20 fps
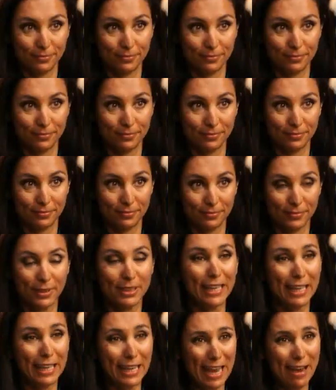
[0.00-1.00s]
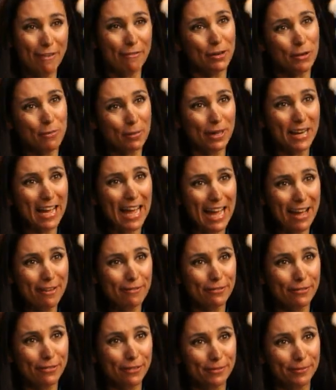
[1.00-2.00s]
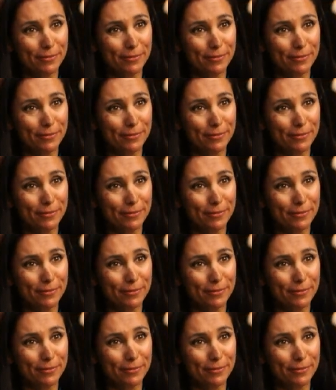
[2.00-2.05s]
but can everyone have?